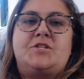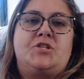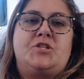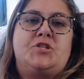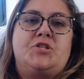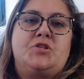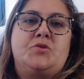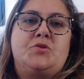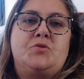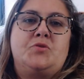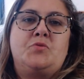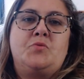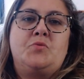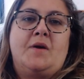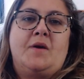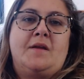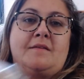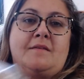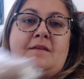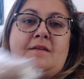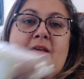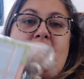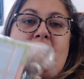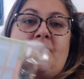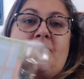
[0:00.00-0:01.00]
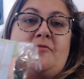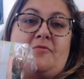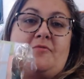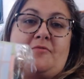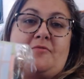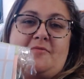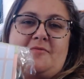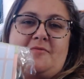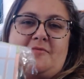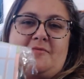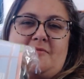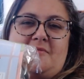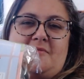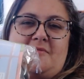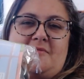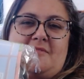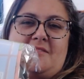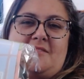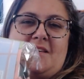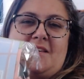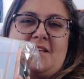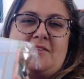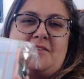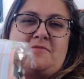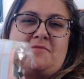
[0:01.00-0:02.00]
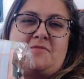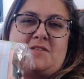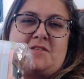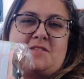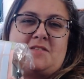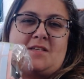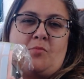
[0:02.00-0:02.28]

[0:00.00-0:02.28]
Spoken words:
to do and give to